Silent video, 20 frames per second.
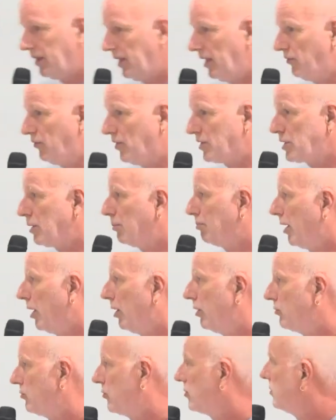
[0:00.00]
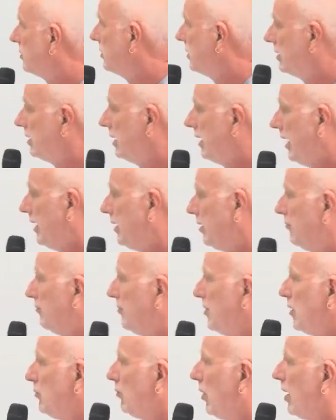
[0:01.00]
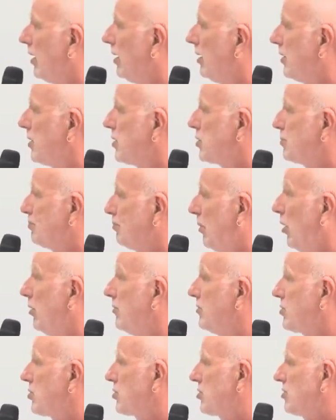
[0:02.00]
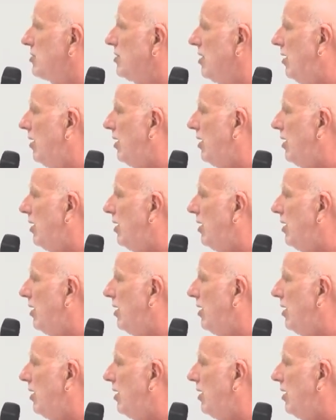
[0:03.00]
It was about individual response